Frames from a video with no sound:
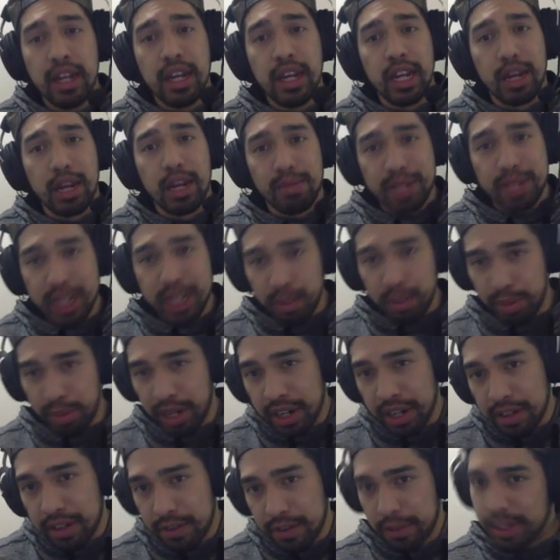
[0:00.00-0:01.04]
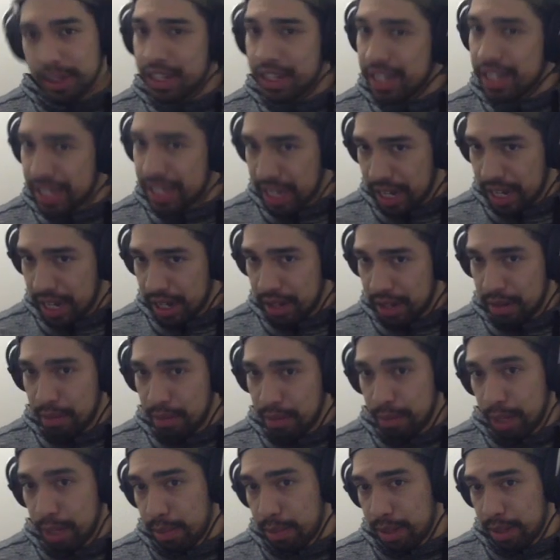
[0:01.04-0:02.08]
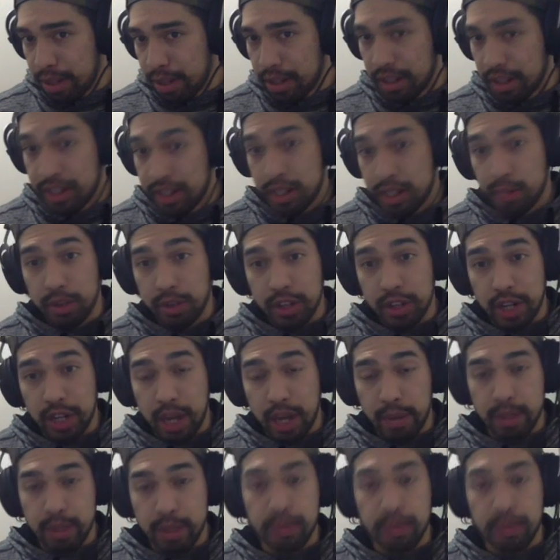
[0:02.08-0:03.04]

I'm going to take a break for at least a day, maybe, unless something good happens.